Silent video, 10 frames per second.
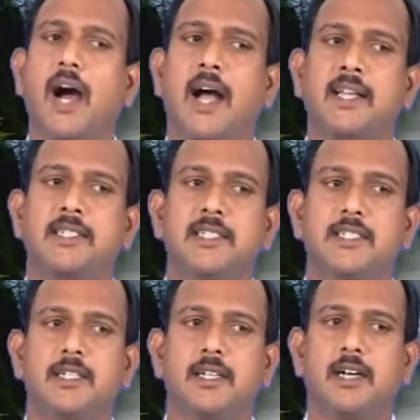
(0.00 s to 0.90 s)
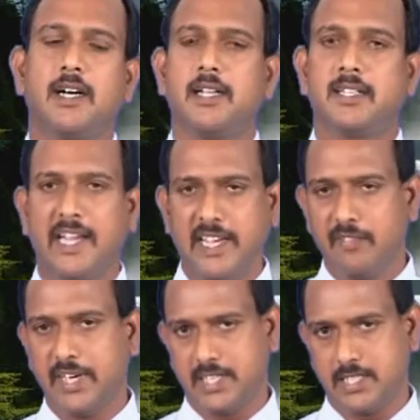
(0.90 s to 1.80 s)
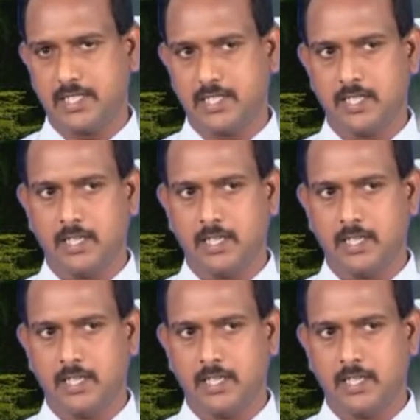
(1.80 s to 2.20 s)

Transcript: and the invaders.